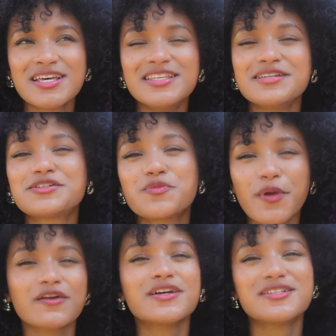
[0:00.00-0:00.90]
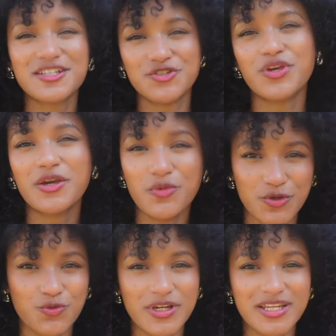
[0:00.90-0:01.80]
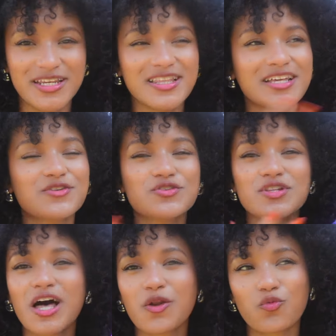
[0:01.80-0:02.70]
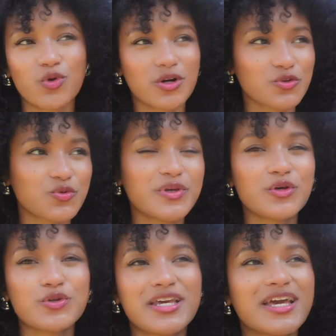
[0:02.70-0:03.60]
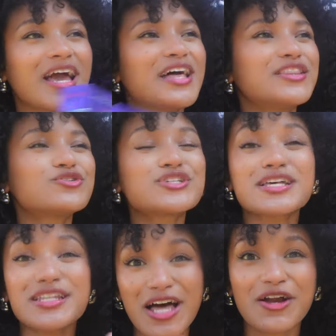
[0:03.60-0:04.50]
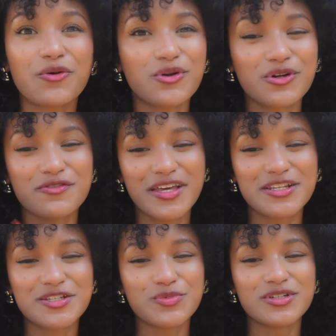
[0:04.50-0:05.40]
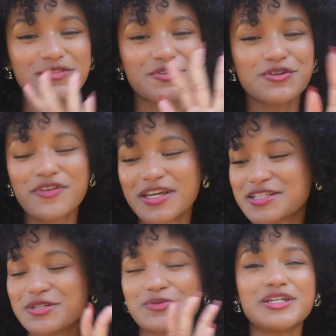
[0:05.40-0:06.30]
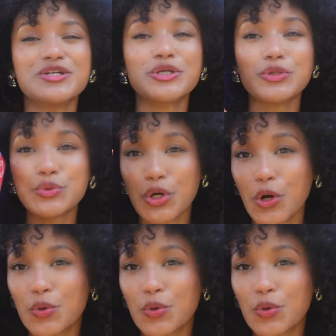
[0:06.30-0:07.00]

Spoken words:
the experience that you get when you read it. Like, there's a lot of world building. There's just a lot going on in fantasy books. If you're a fantasy reader, you know,